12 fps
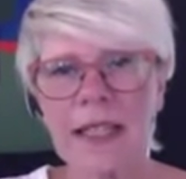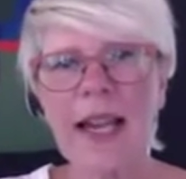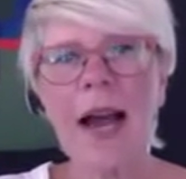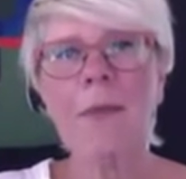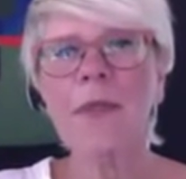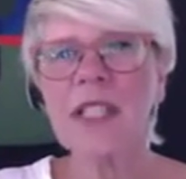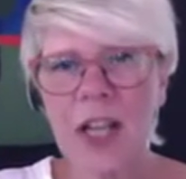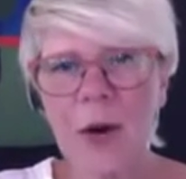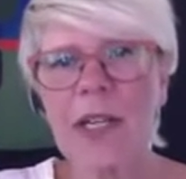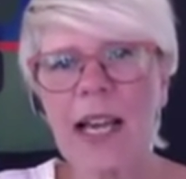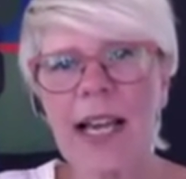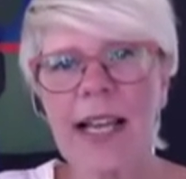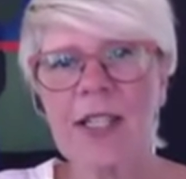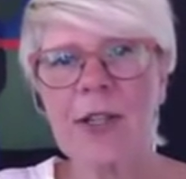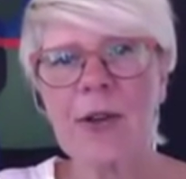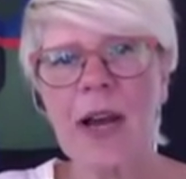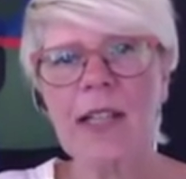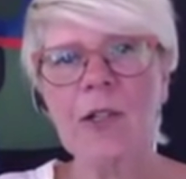I was going to ask
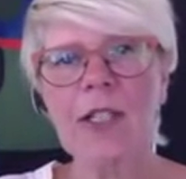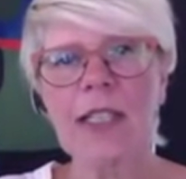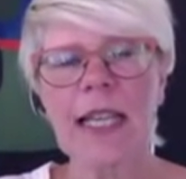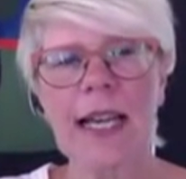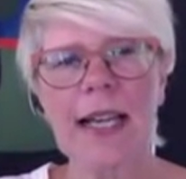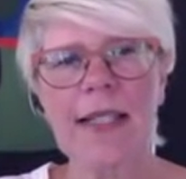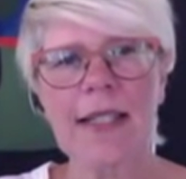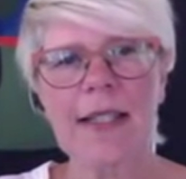you how long it lasts.